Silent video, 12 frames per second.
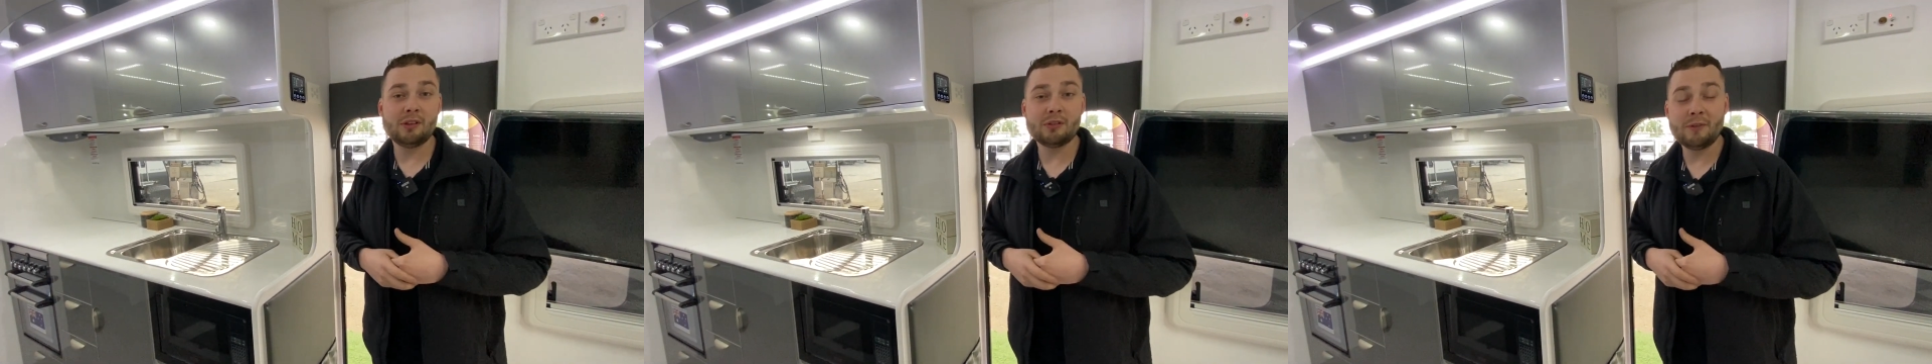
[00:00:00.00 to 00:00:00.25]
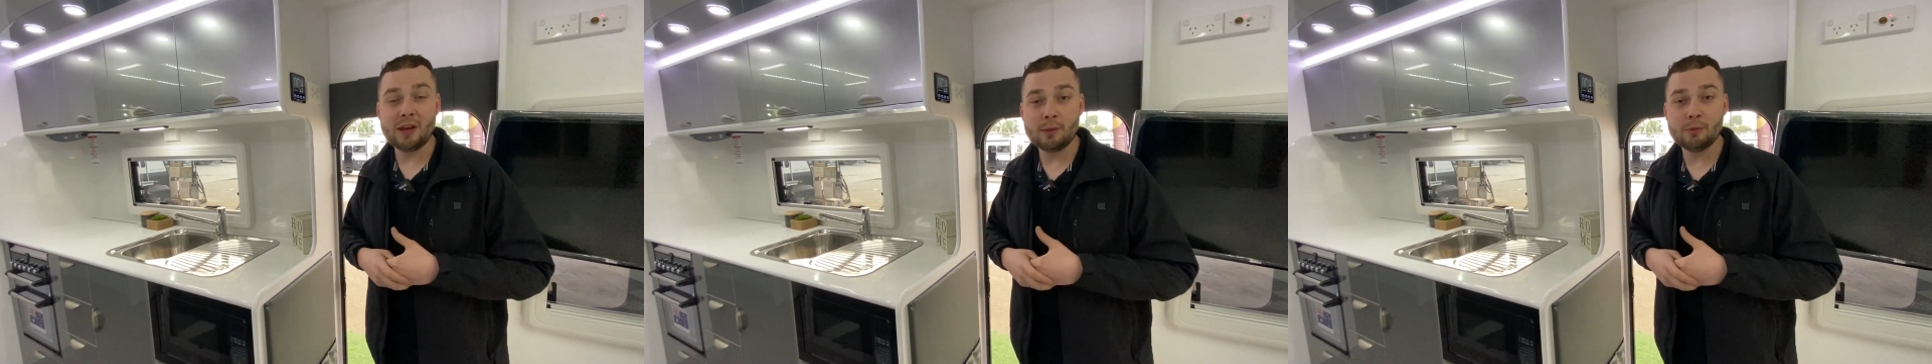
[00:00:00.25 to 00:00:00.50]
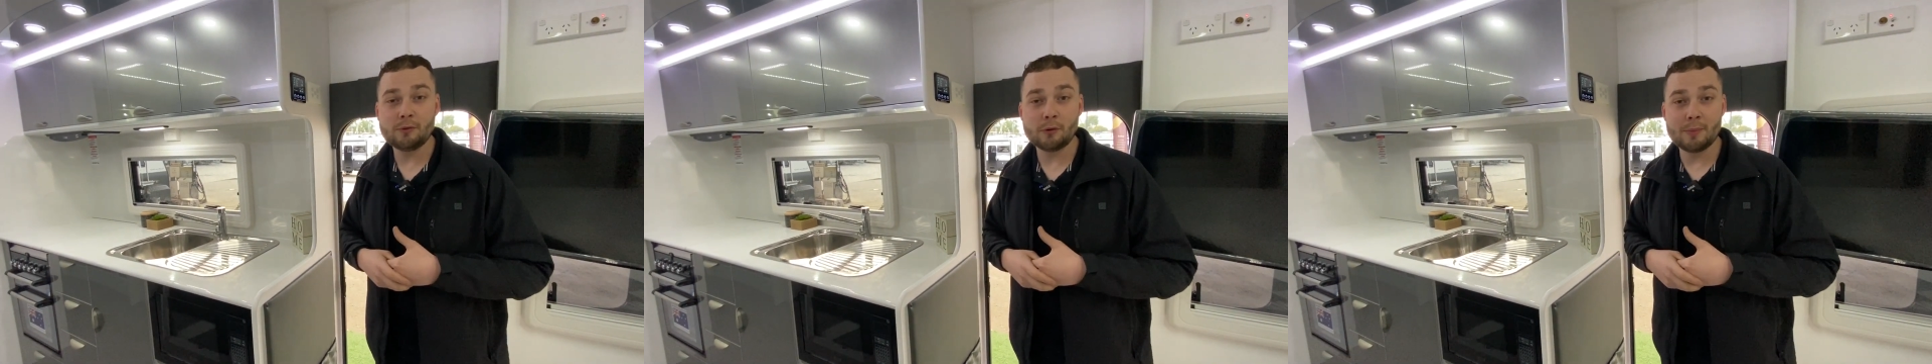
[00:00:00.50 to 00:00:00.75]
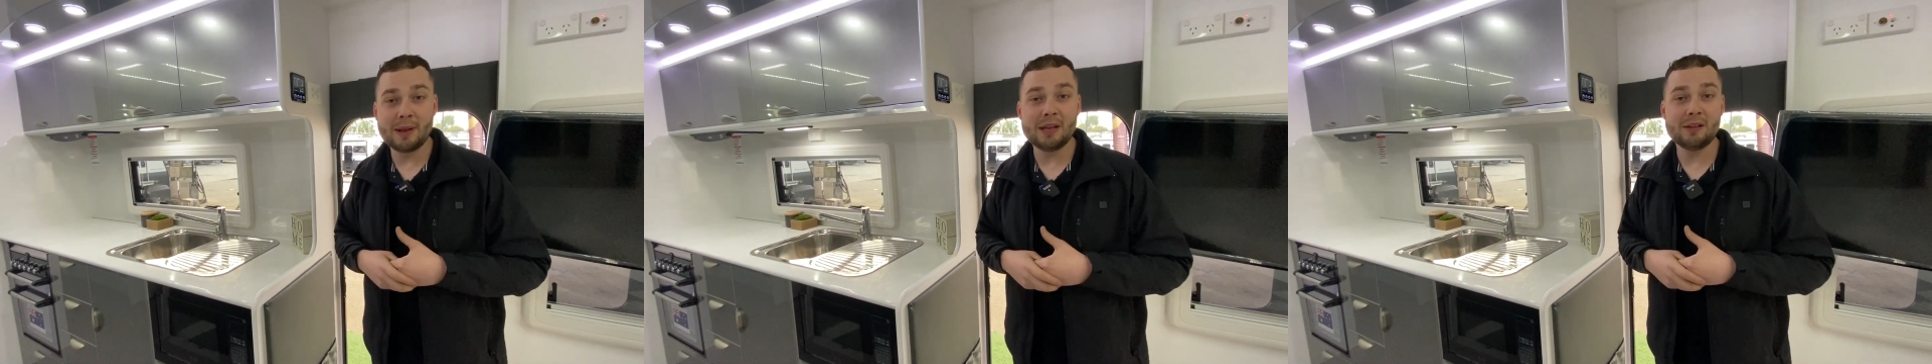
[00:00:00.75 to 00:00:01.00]
It's available for
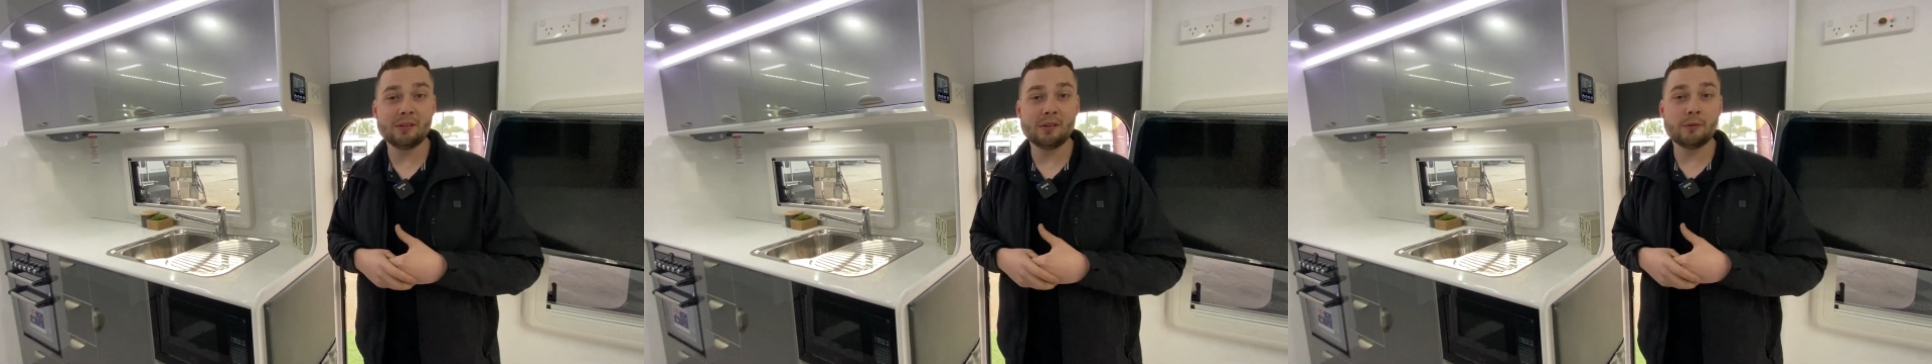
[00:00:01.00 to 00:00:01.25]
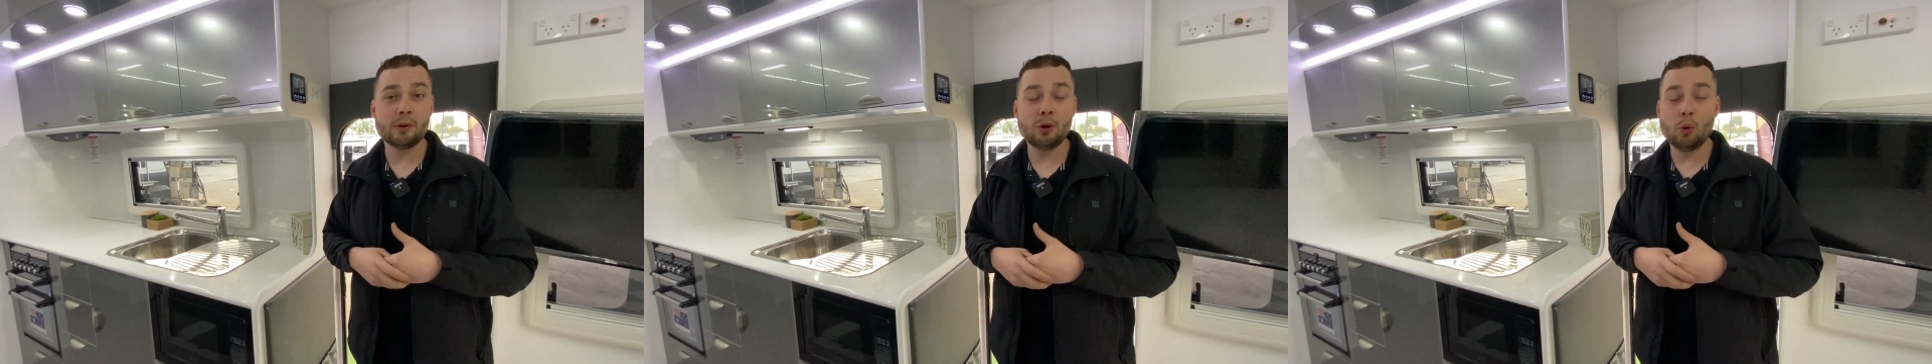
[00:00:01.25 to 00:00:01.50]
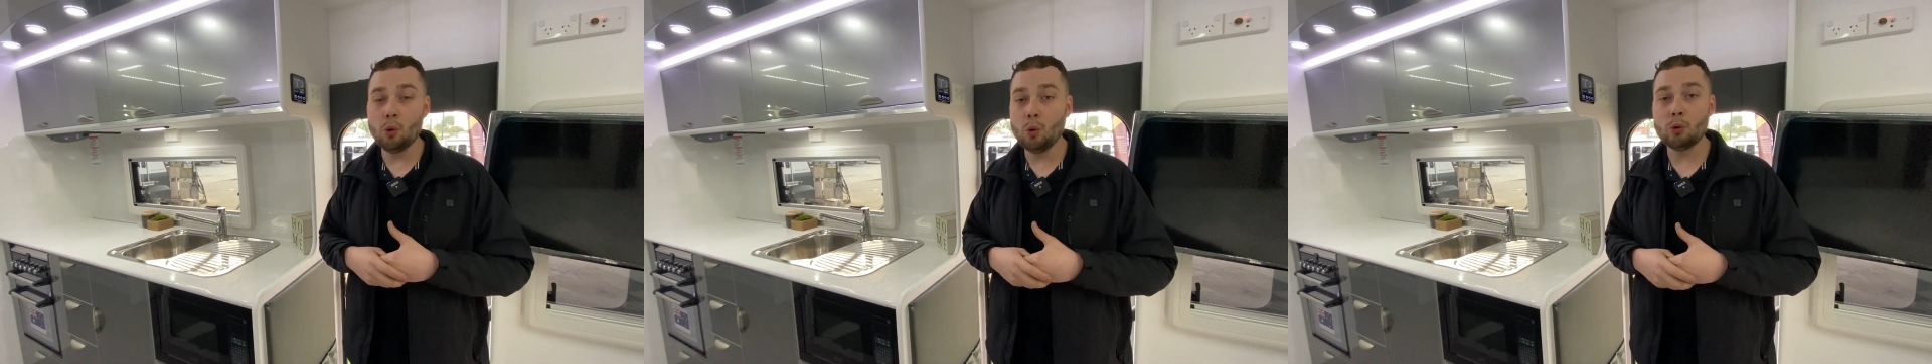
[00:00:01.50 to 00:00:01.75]
immediate delivery, all